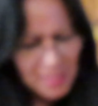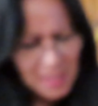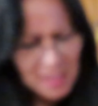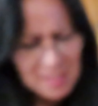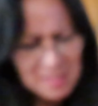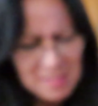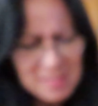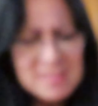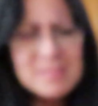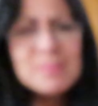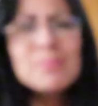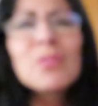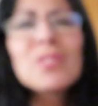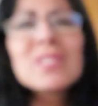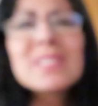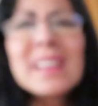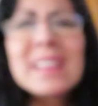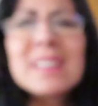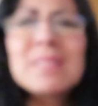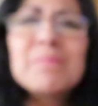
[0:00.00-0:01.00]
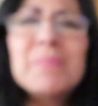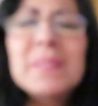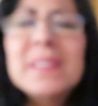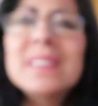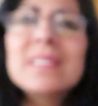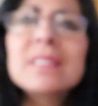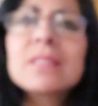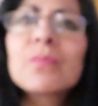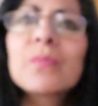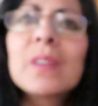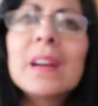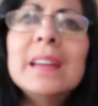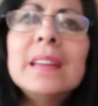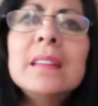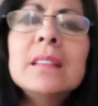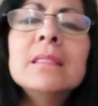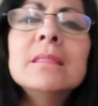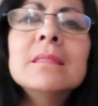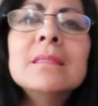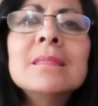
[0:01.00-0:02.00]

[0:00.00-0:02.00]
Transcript: it looks more like pink, right?